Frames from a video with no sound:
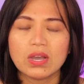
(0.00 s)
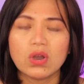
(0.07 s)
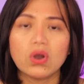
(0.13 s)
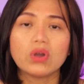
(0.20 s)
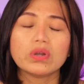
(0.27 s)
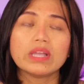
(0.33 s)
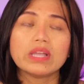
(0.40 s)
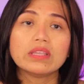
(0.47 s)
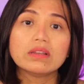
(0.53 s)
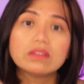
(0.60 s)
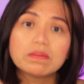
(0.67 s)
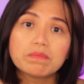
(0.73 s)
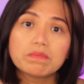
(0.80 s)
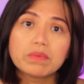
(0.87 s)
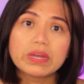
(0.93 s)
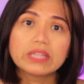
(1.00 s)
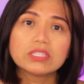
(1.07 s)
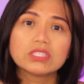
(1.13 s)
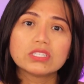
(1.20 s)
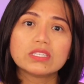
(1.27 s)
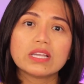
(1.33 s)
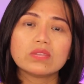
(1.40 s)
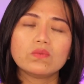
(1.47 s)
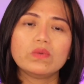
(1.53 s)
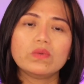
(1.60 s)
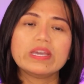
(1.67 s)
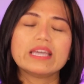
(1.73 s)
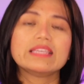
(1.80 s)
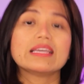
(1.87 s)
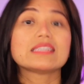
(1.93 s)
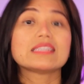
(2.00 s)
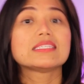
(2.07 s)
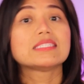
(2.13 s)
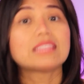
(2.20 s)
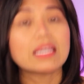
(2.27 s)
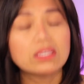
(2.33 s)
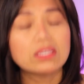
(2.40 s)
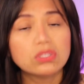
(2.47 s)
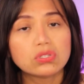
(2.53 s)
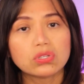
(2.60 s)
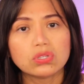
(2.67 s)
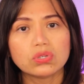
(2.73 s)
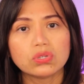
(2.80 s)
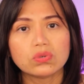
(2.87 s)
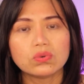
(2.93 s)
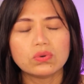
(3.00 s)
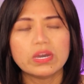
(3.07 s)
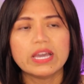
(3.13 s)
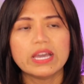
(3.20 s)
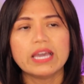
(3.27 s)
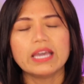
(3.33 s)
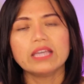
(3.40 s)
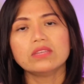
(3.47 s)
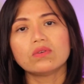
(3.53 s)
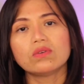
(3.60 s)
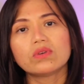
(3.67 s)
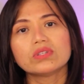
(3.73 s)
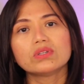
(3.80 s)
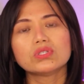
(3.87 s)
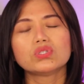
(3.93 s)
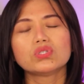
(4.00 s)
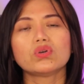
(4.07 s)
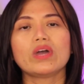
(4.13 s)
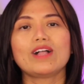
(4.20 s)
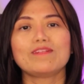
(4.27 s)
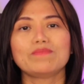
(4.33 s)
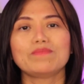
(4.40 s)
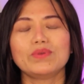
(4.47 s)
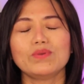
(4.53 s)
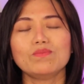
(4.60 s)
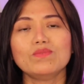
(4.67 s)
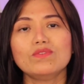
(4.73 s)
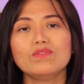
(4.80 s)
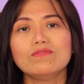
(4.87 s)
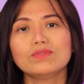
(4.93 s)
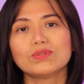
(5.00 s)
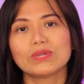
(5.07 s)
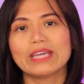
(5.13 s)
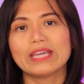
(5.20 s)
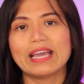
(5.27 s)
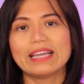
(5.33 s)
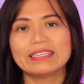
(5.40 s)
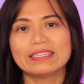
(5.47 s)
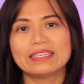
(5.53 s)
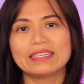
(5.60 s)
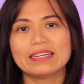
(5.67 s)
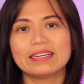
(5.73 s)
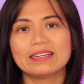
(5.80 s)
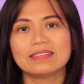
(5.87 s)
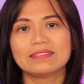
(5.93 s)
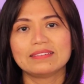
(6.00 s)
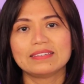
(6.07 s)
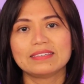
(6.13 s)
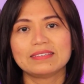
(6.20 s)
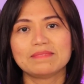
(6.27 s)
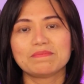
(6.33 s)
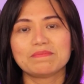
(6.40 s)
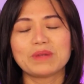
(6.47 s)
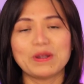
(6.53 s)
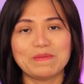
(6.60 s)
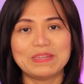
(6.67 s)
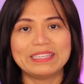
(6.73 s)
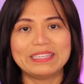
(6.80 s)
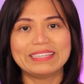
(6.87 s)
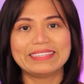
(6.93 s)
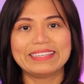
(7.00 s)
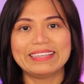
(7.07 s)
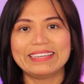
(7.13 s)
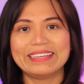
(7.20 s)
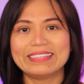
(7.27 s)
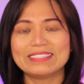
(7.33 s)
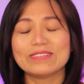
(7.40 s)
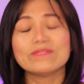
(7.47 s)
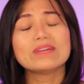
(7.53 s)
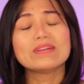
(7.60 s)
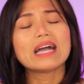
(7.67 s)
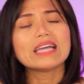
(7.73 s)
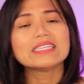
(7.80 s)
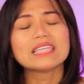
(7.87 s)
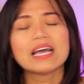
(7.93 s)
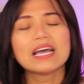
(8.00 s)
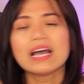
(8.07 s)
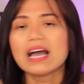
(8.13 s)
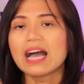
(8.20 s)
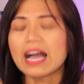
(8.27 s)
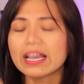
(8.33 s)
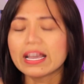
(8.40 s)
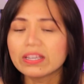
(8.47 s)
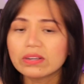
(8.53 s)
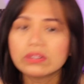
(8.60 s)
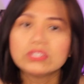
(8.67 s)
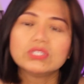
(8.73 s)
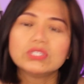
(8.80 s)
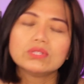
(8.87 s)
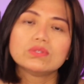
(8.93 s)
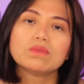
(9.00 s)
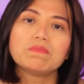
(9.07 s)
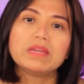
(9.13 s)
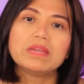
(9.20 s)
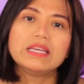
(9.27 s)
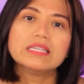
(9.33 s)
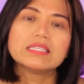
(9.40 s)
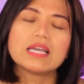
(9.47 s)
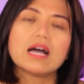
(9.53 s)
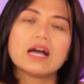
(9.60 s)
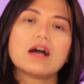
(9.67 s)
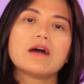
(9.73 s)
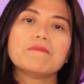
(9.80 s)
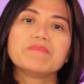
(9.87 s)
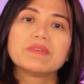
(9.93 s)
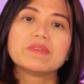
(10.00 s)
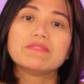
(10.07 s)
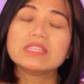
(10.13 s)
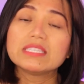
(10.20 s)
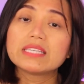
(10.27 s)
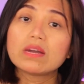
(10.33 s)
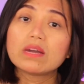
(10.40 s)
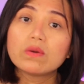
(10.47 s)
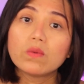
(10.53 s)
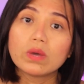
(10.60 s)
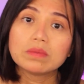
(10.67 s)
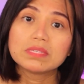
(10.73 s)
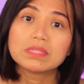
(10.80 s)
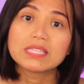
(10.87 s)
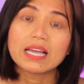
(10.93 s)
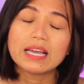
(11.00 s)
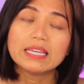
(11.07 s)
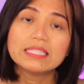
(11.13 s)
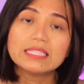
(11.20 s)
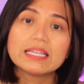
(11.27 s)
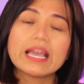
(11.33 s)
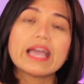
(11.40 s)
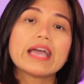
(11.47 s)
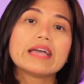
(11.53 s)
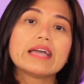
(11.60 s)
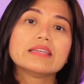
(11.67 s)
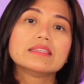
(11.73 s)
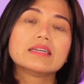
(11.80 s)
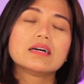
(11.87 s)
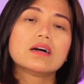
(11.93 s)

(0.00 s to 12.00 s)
or another bridge that we can extend to you in order to help you move to Canada permanently. So guys, I urge you to please visit our website and